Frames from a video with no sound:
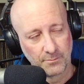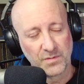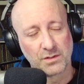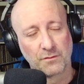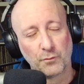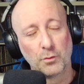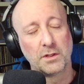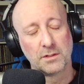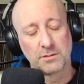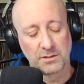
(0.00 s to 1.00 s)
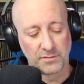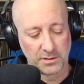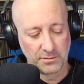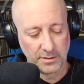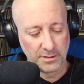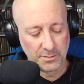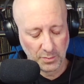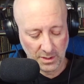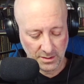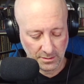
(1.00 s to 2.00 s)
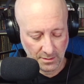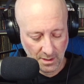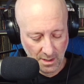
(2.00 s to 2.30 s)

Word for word: So 40 years of untreated depression,